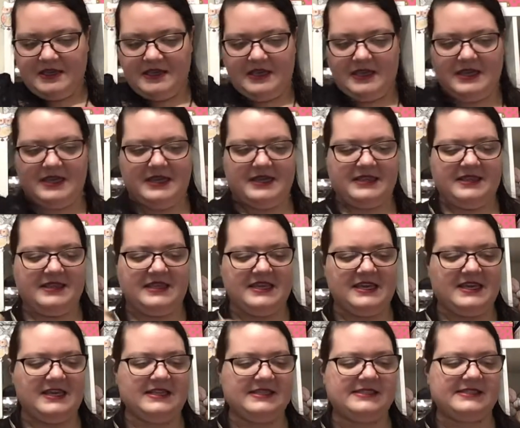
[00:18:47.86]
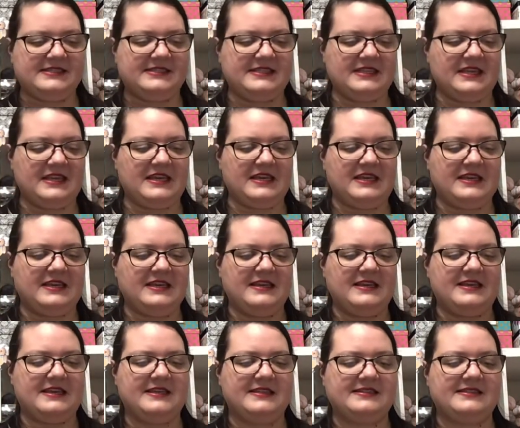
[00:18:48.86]
And this
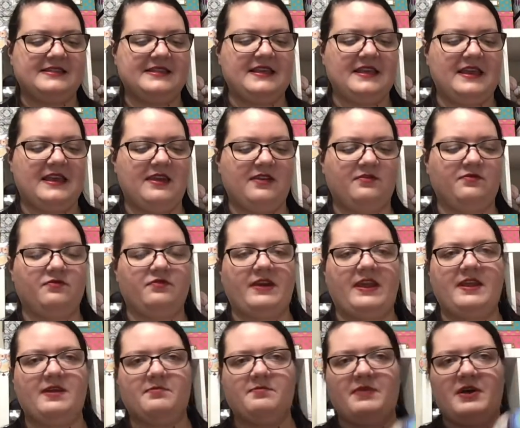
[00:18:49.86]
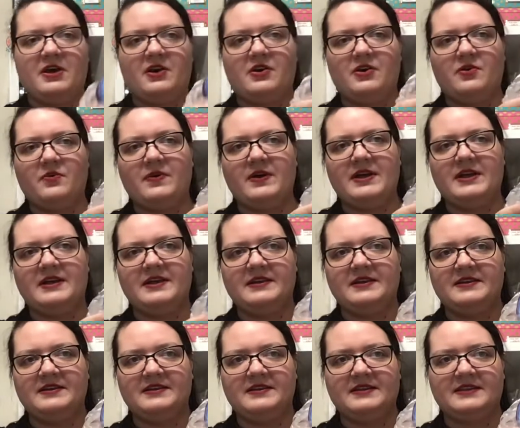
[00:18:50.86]
is a rainbow
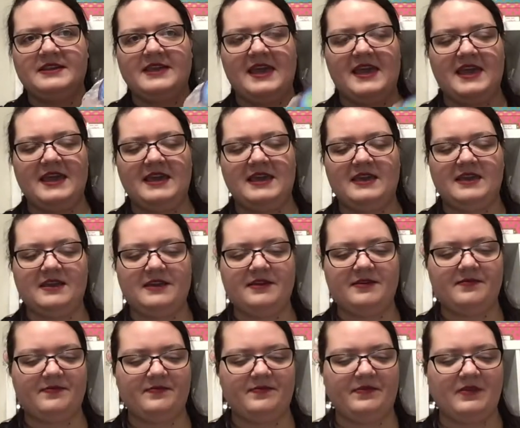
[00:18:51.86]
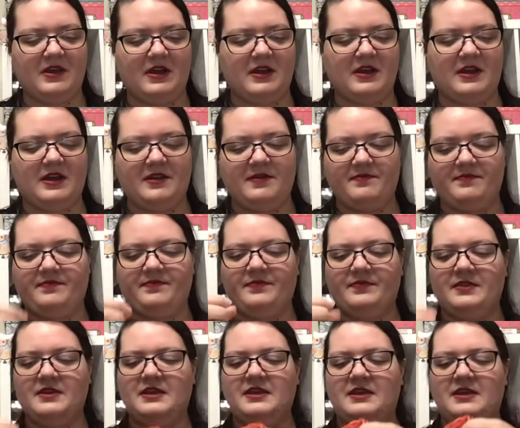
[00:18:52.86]
cake. And
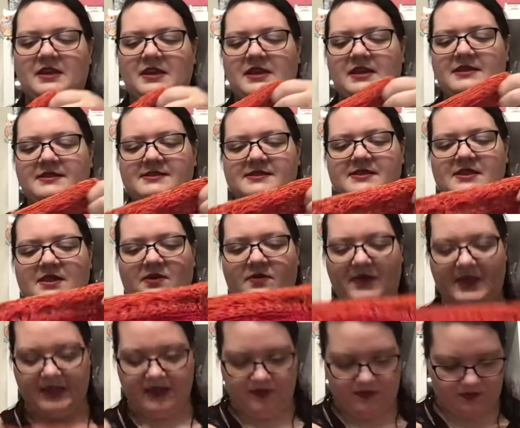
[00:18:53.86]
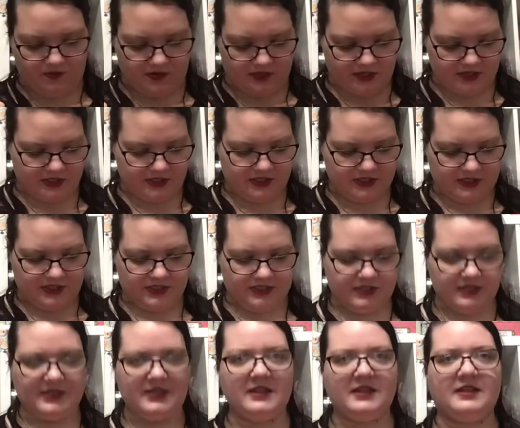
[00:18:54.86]
so I worked
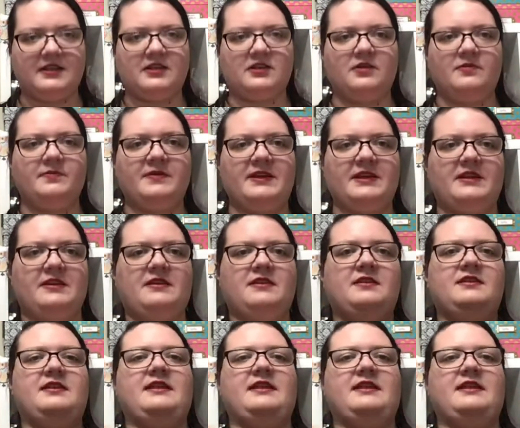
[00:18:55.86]
a little bit on